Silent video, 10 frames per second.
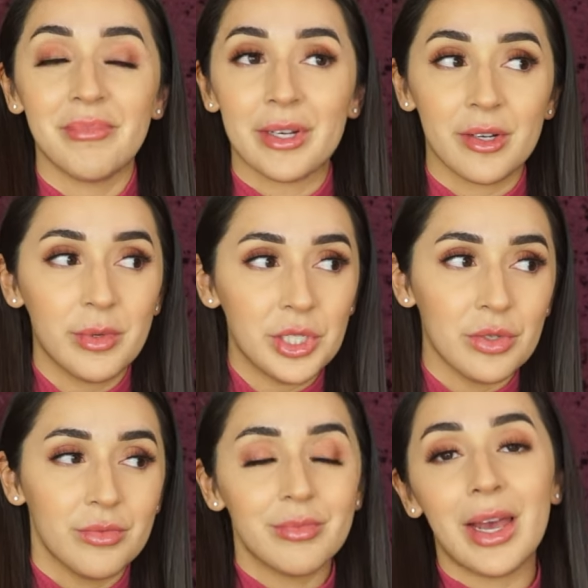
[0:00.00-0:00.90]
I don't know about
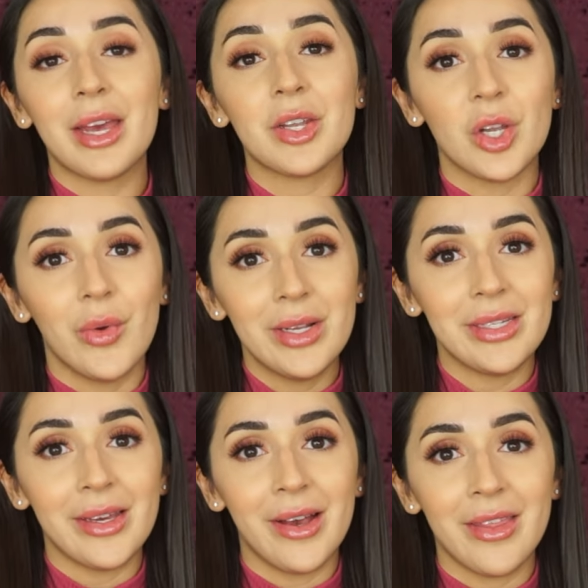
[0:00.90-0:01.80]
you, I had no
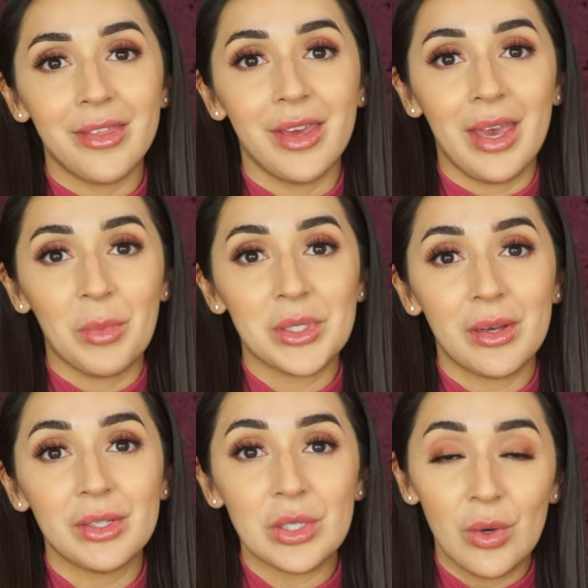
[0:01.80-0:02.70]
idea that
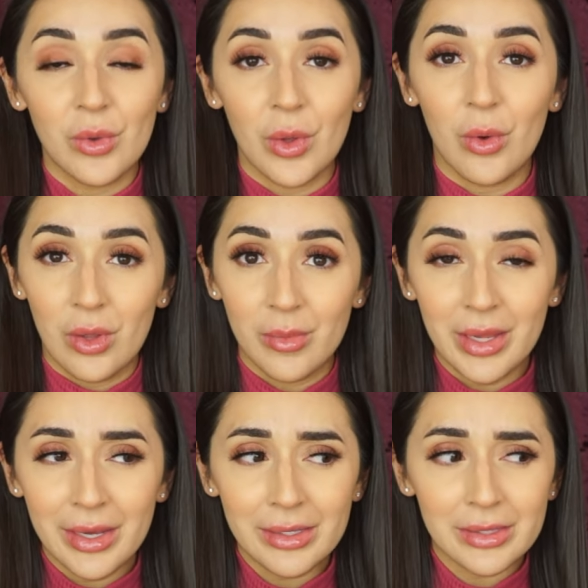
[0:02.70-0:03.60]
Amazon sold
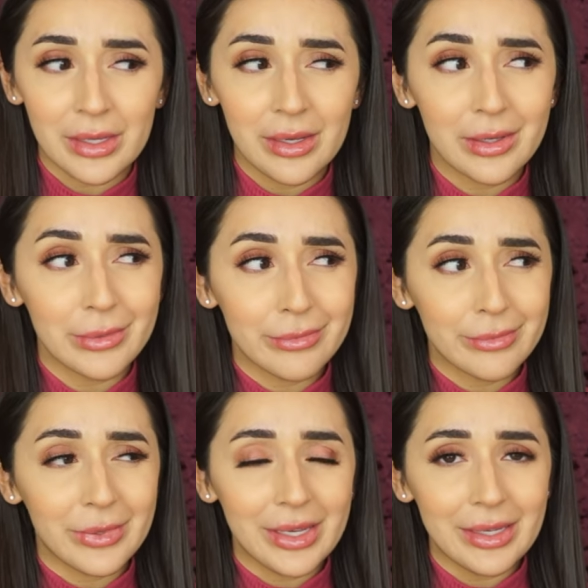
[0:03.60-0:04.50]
Olaplex, like
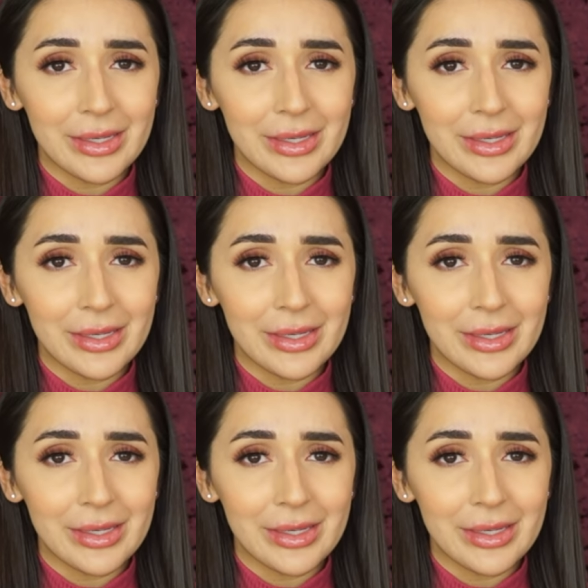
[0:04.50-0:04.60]
what?